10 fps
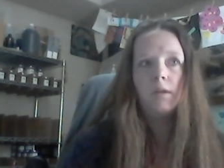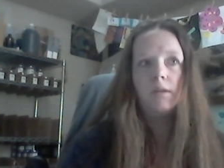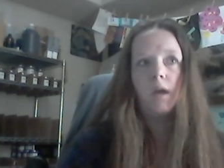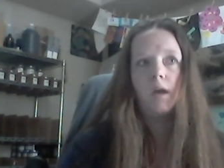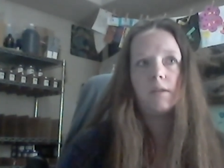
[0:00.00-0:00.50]

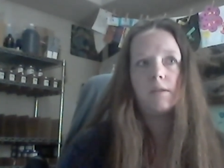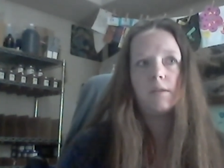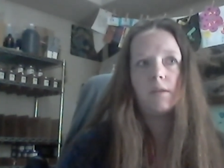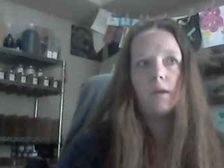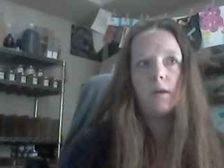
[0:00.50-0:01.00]
not
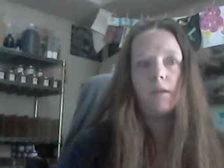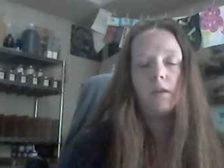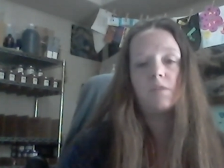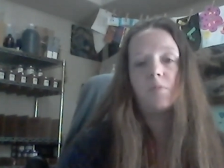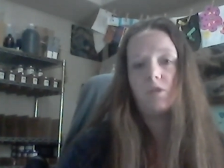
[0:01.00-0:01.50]
uh,
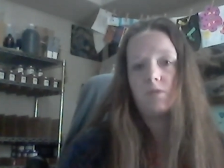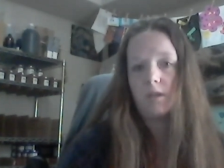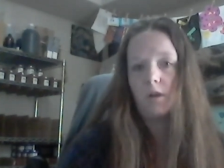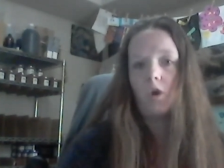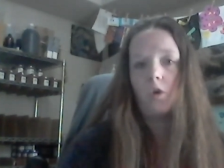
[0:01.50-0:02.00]
that it's produced
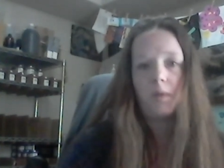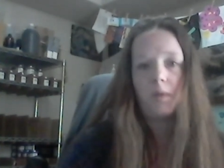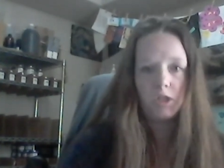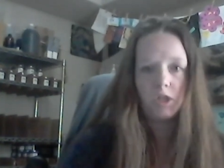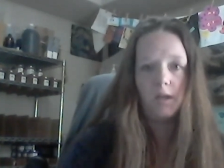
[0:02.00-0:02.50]
in a home
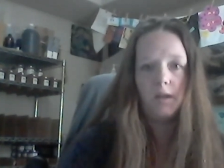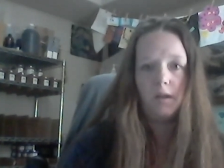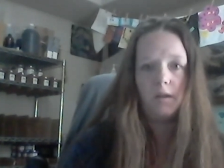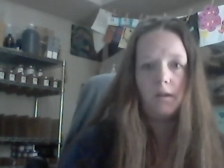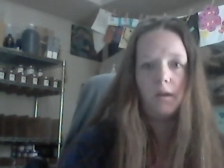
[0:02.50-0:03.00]
kitchen
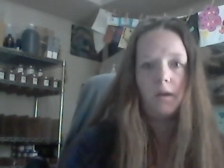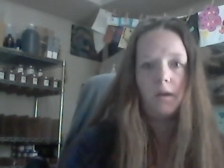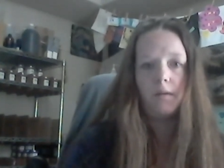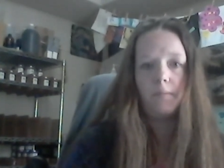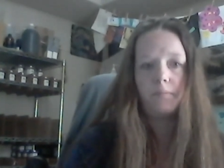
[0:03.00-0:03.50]
and
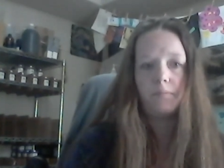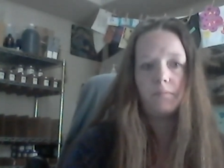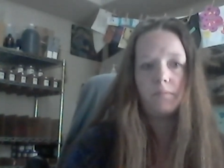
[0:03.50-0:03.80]
um,